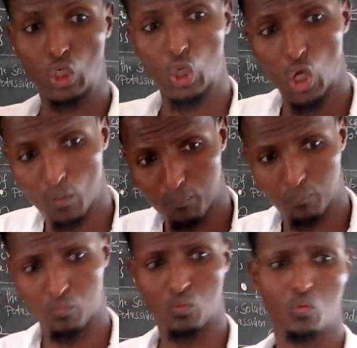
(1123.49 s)
no
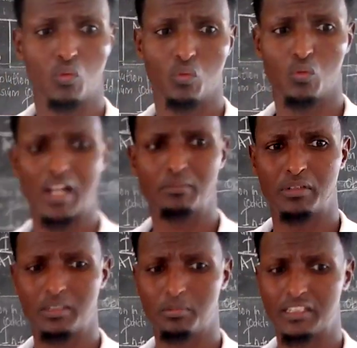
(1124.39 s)
white
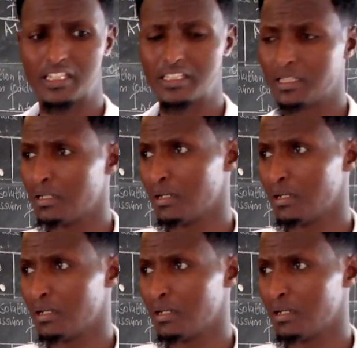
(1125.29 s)
precipitate,